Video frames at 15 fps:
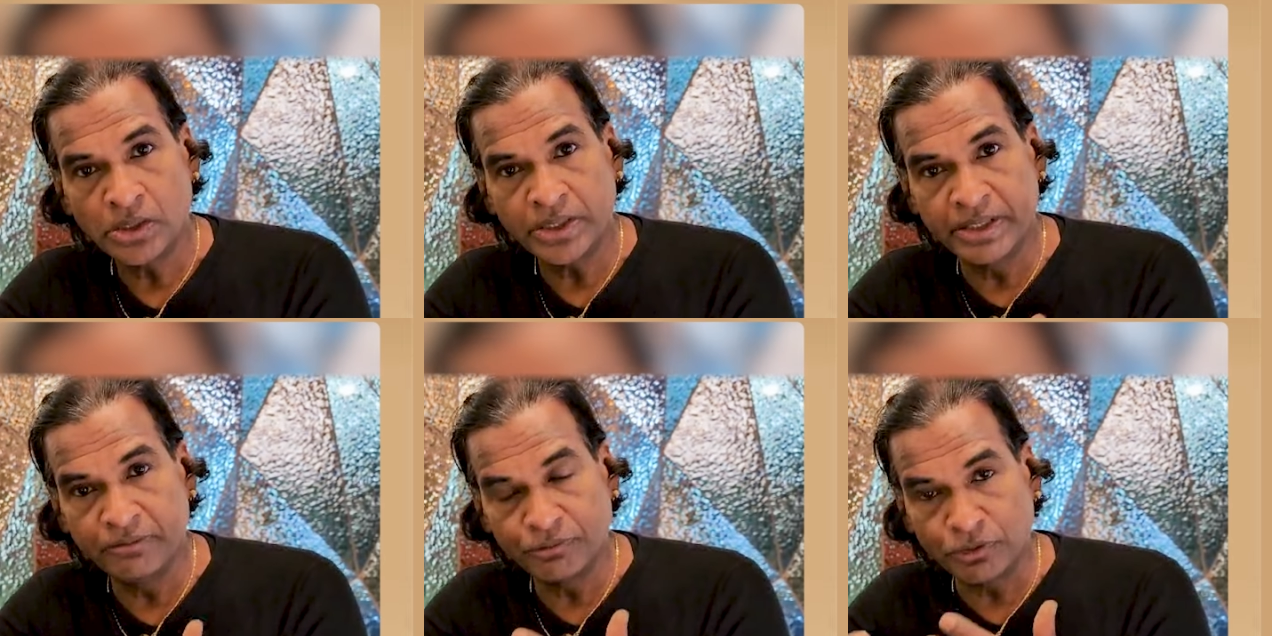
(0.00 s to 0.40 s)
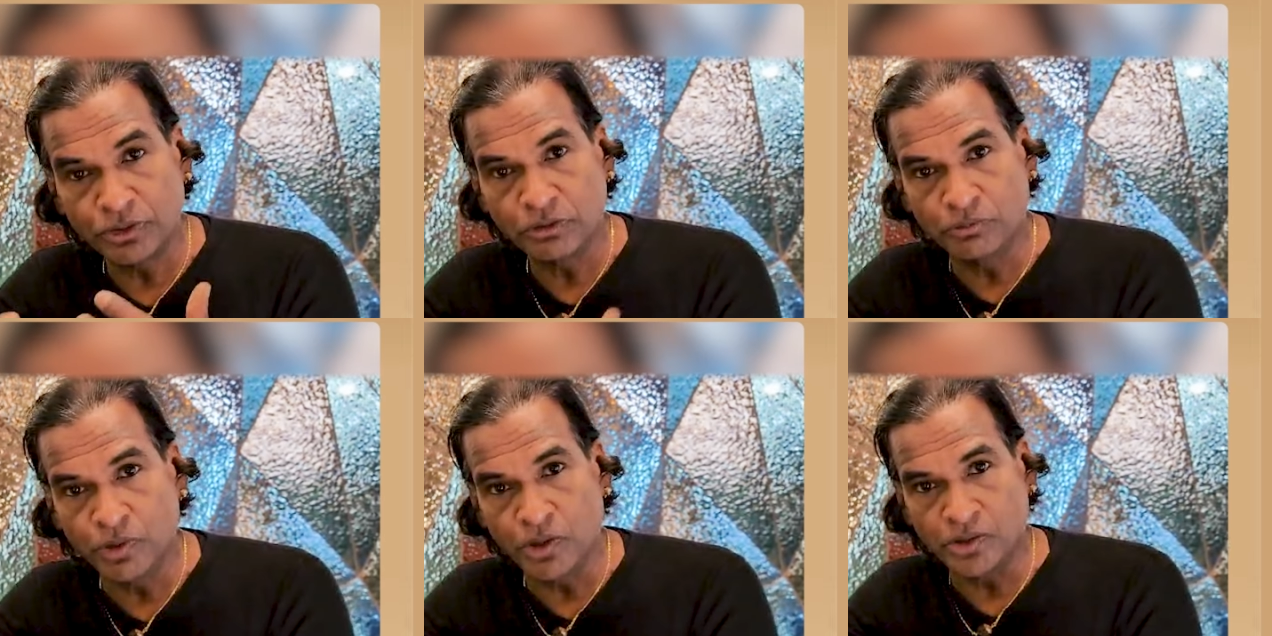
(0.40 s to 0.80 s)
give to
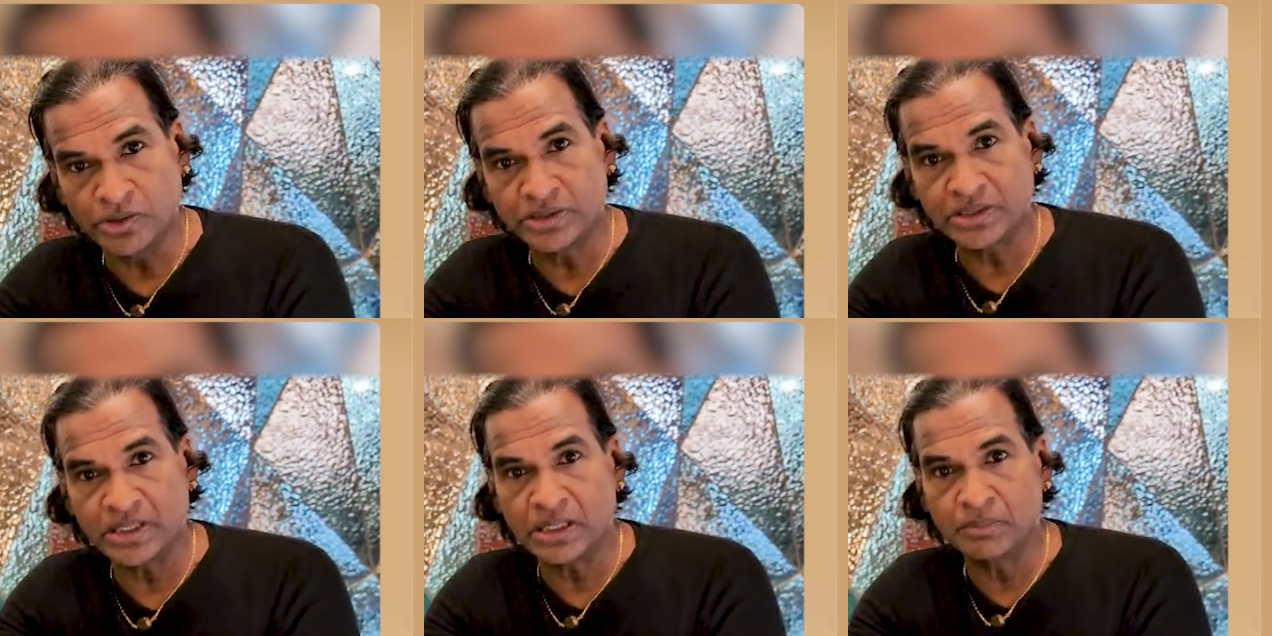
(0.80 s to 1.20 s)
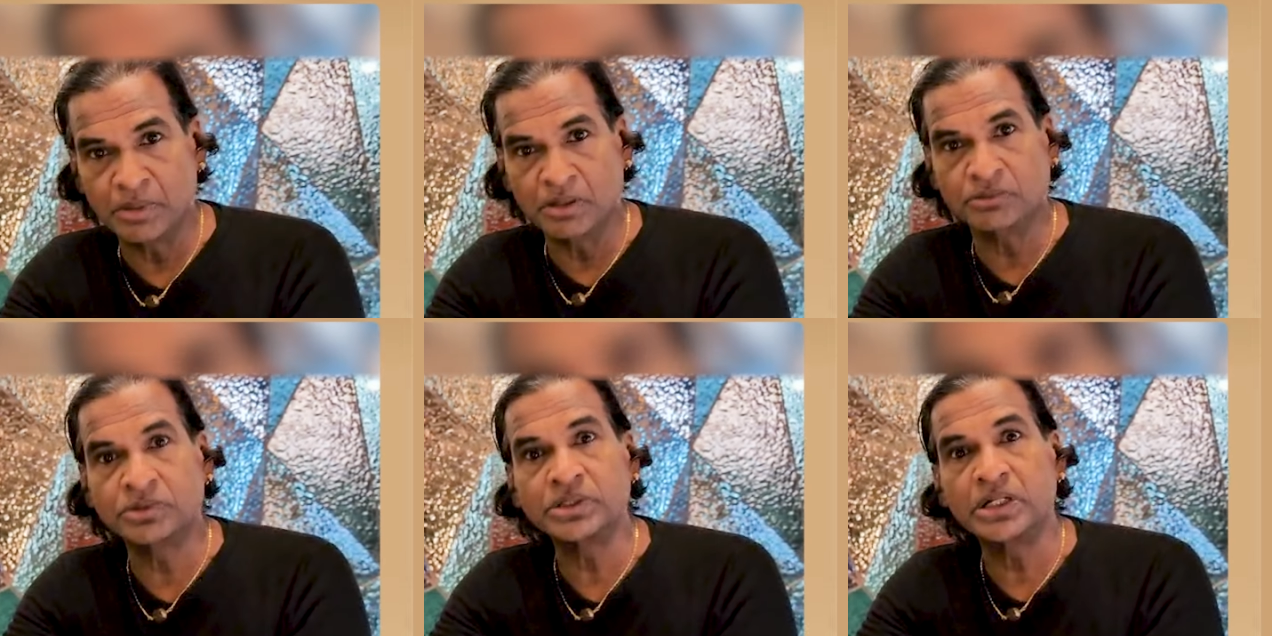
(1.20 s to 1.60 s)
the world
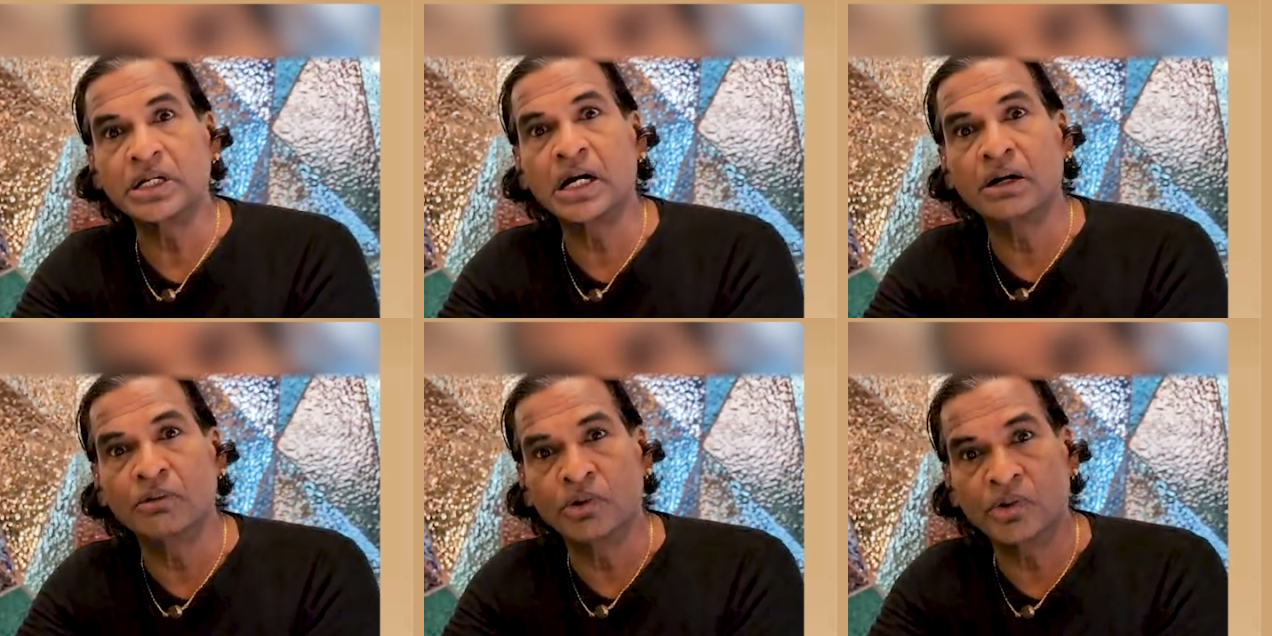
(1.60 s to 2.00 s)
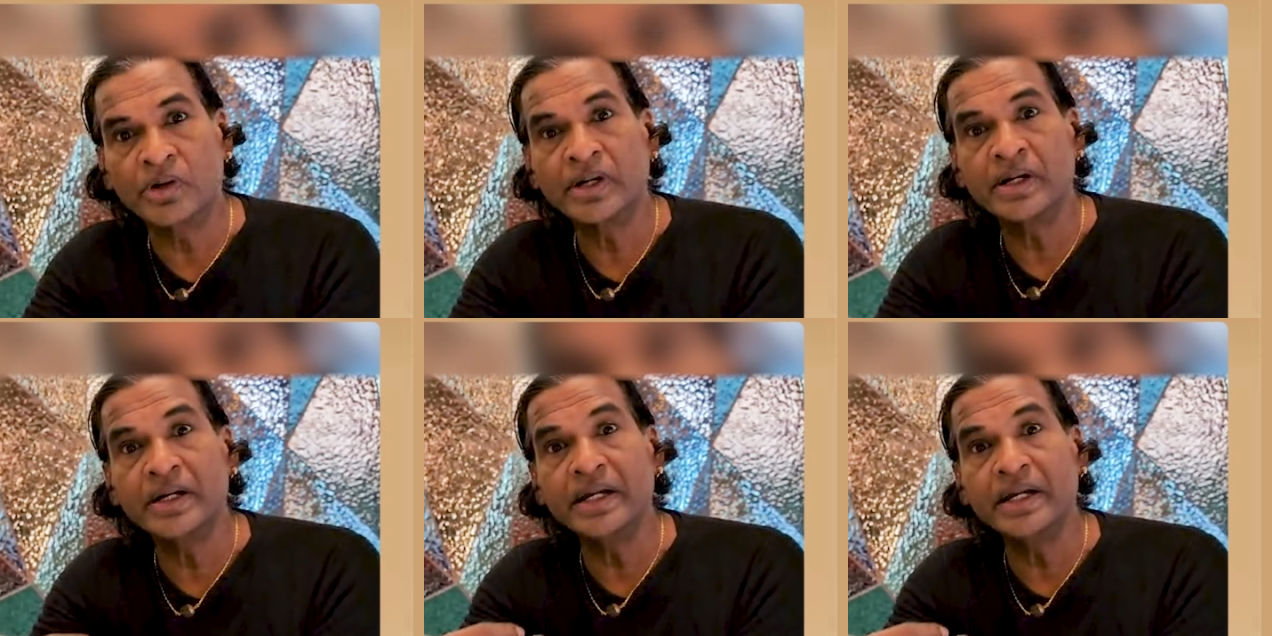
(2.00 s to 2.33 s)
about our